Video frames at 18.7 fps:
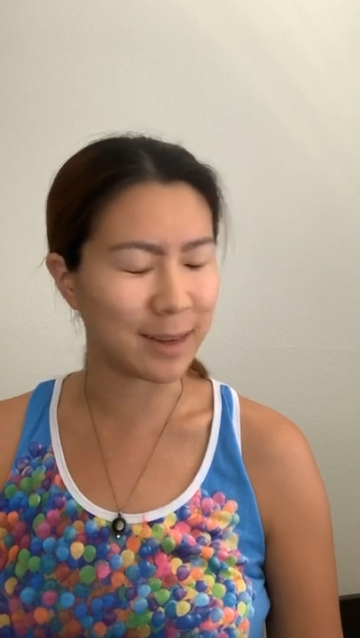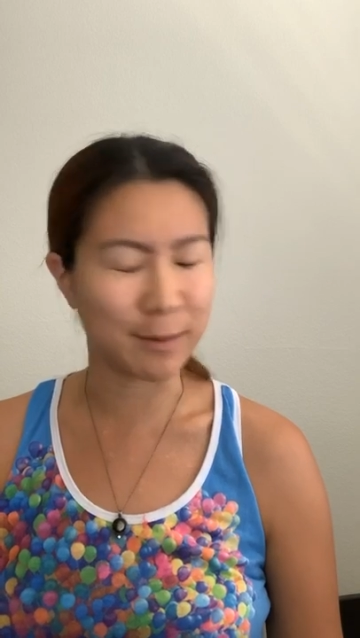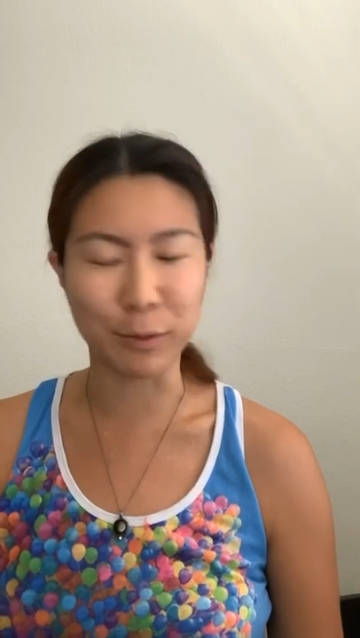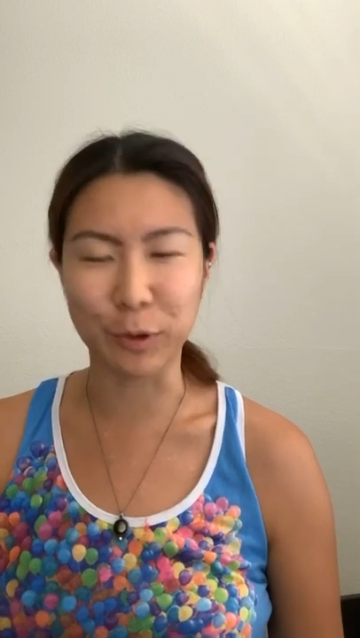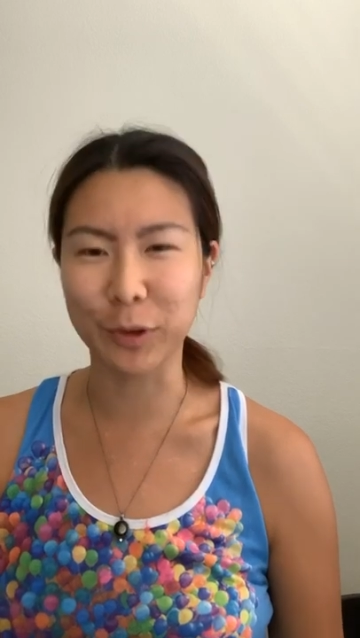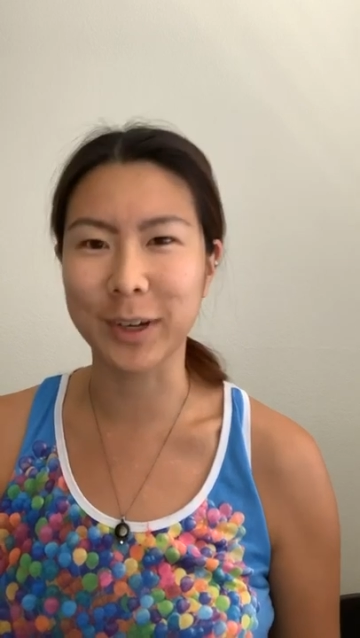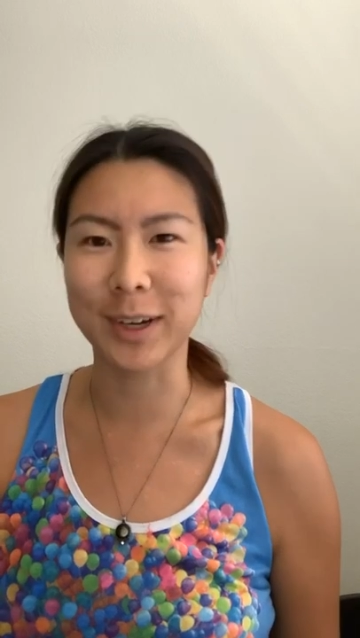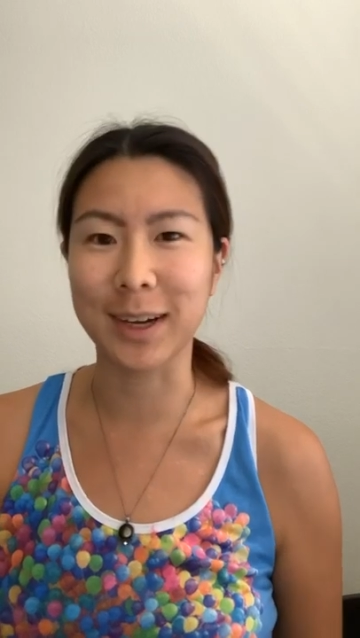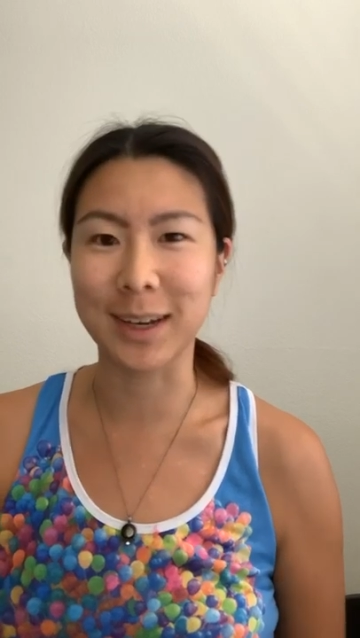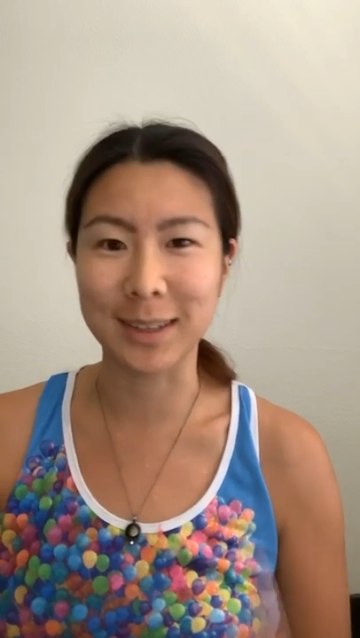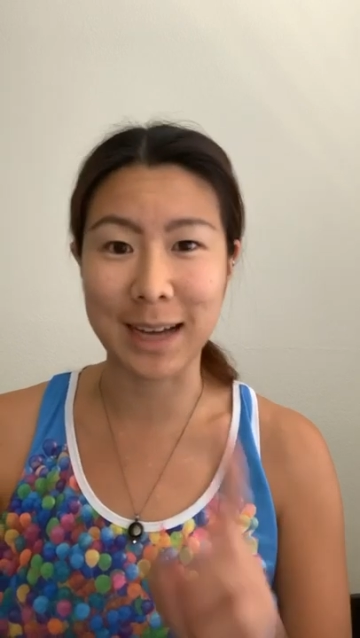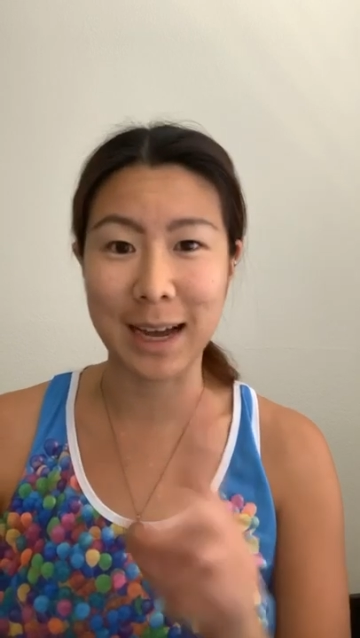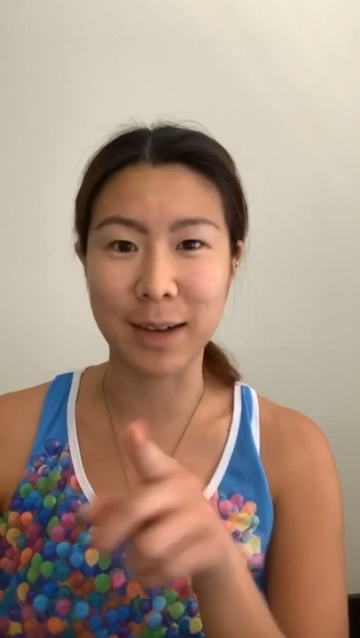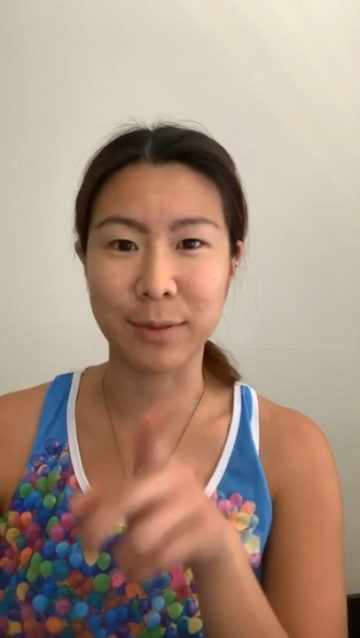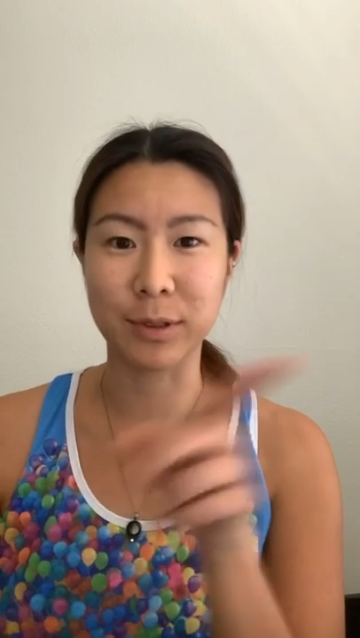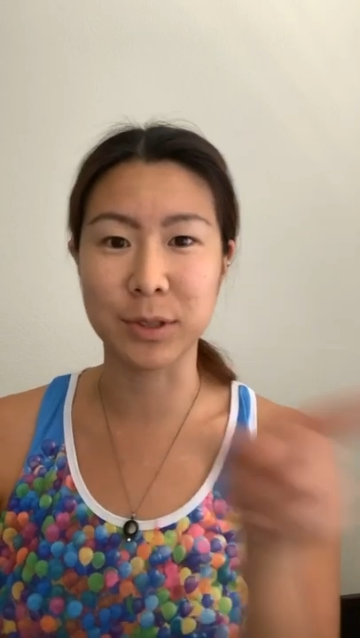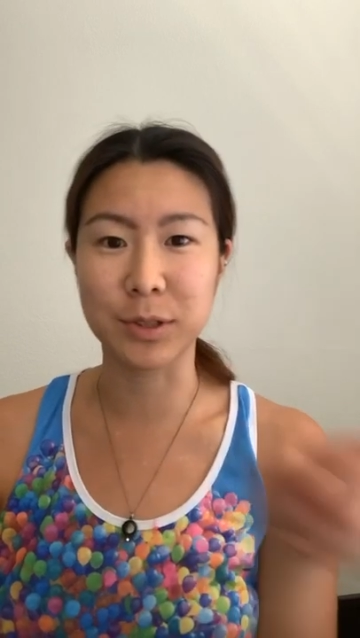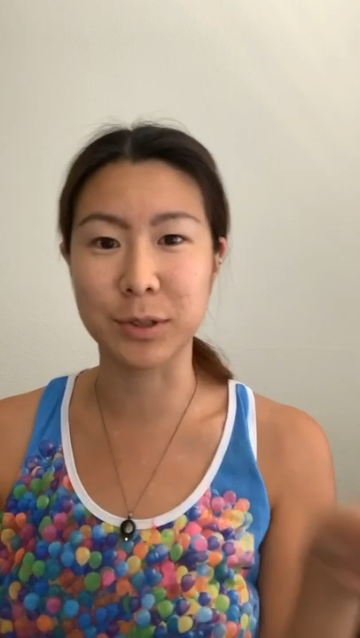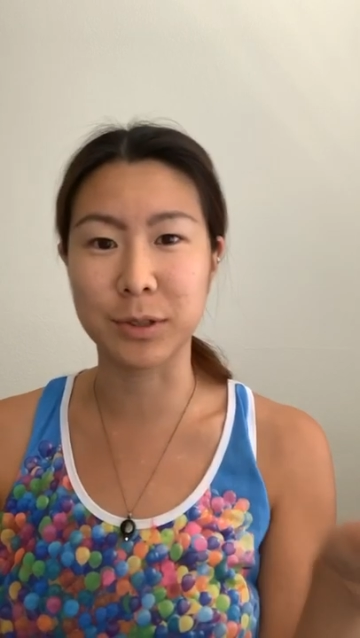I
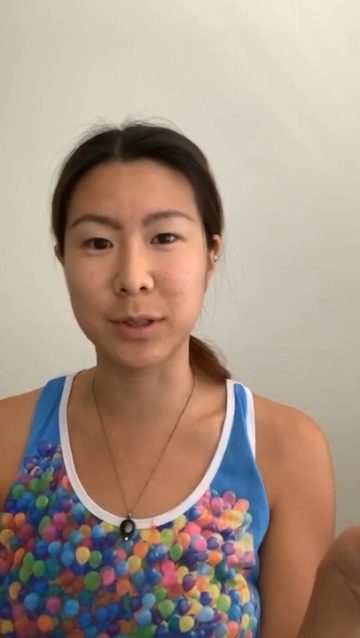have a